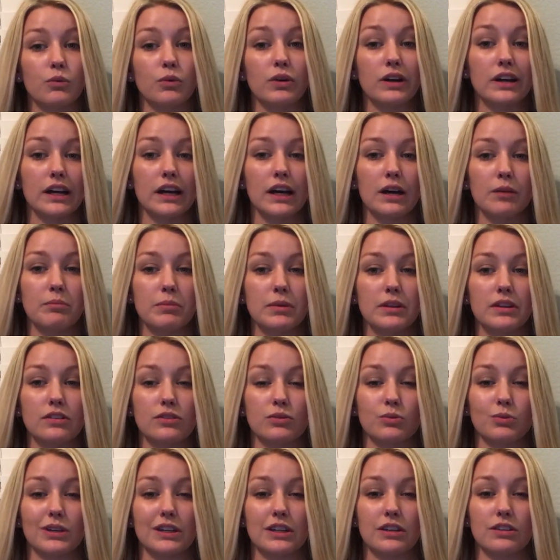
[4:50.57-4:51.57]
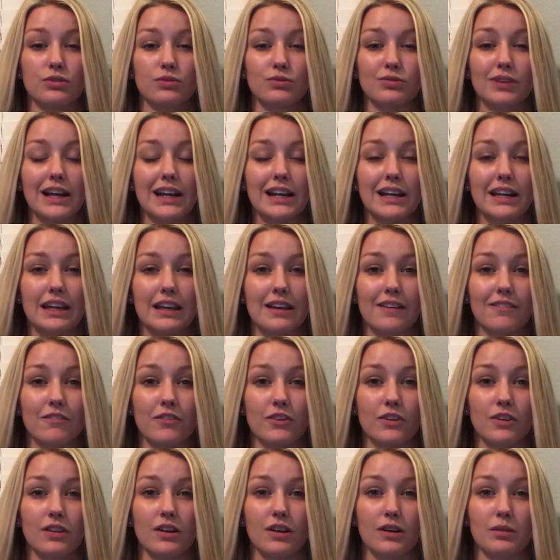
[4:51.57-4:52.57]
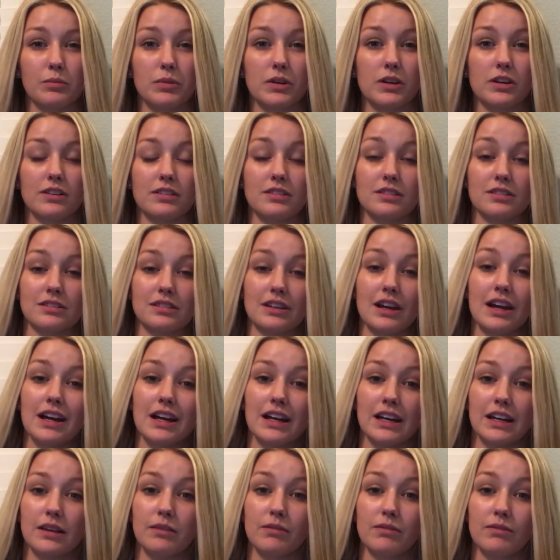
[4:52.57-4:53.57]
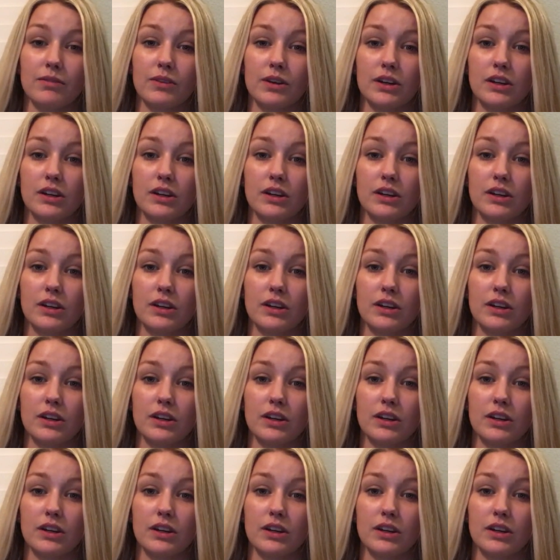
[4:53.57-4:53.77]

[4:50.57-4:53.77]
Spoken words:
what happens when it's raining for long periods of time?